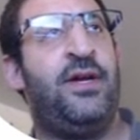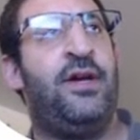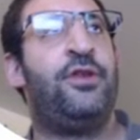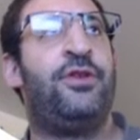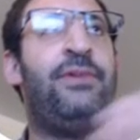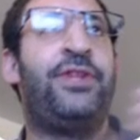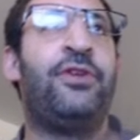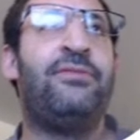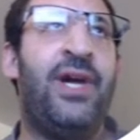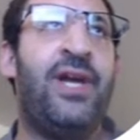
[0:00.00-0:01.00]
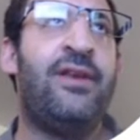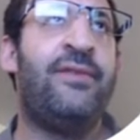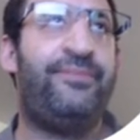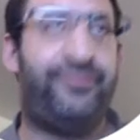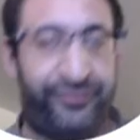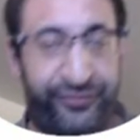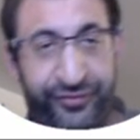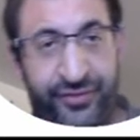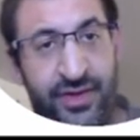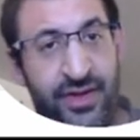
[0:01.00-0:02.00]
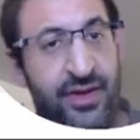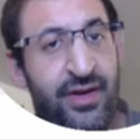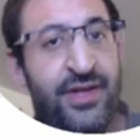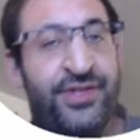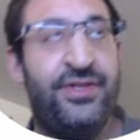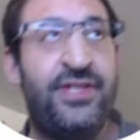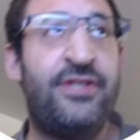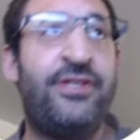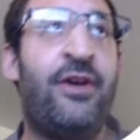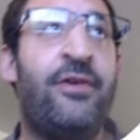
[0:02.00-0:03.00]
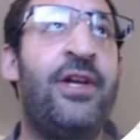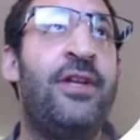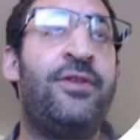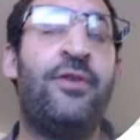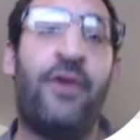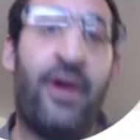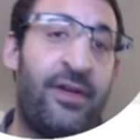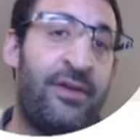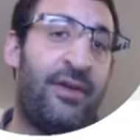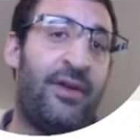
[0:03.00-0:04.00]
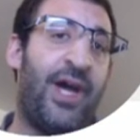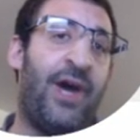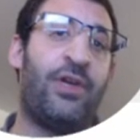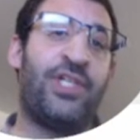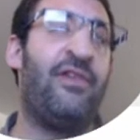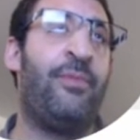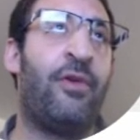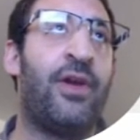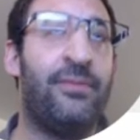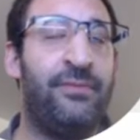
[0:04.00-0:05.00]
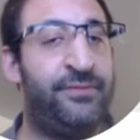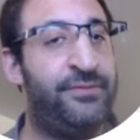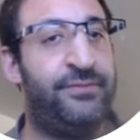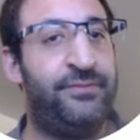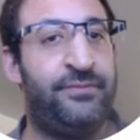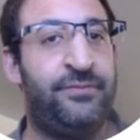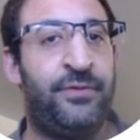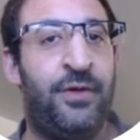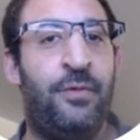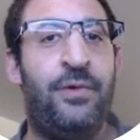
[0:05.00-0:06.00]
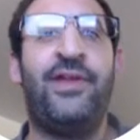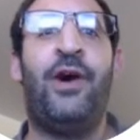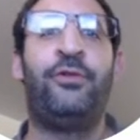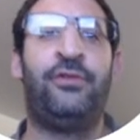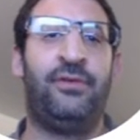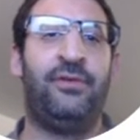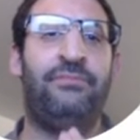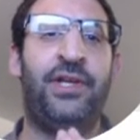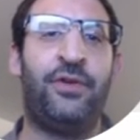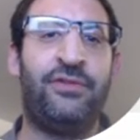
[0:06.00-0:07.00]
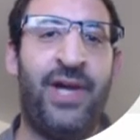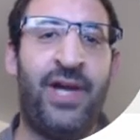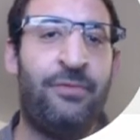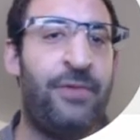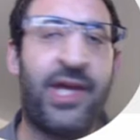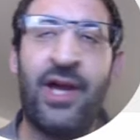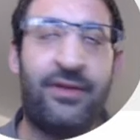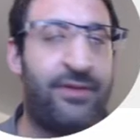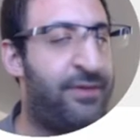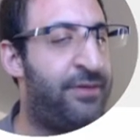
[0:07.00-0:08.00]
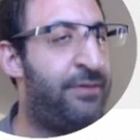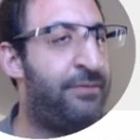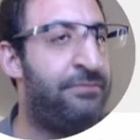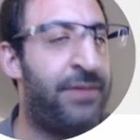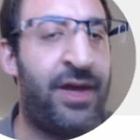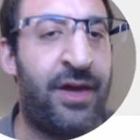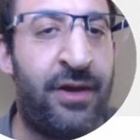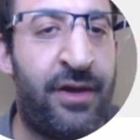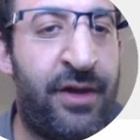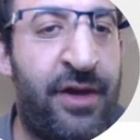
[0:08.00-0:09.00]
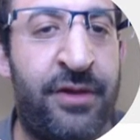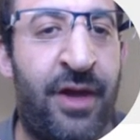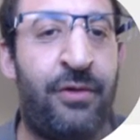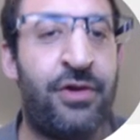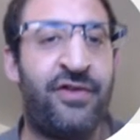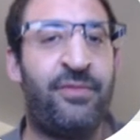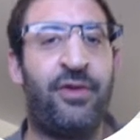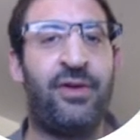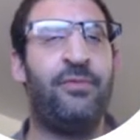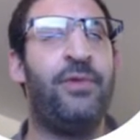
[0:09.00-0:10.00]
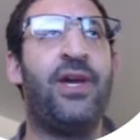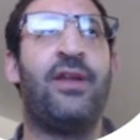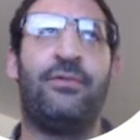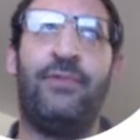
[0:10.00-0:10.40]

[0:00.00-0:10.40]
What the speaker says: The method main, it's necessary to run our Java program. Without method main, we can't run our Java program. We can't.